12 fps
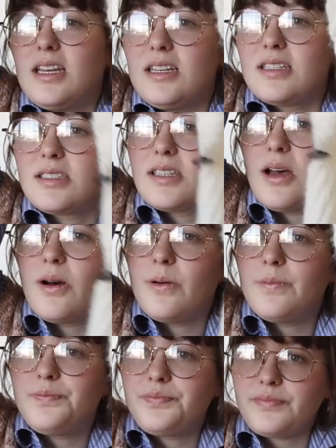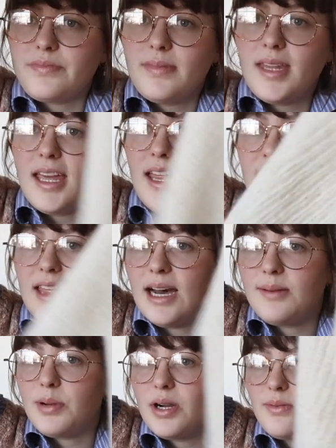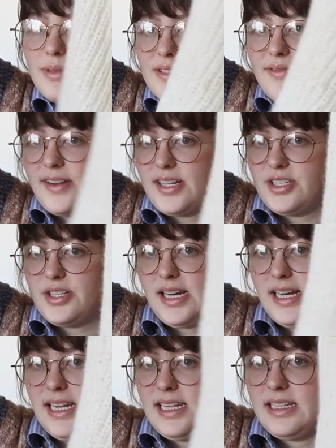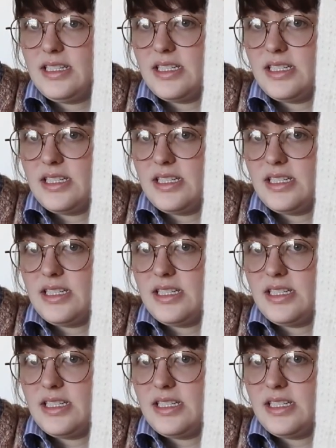So that part was frustrating,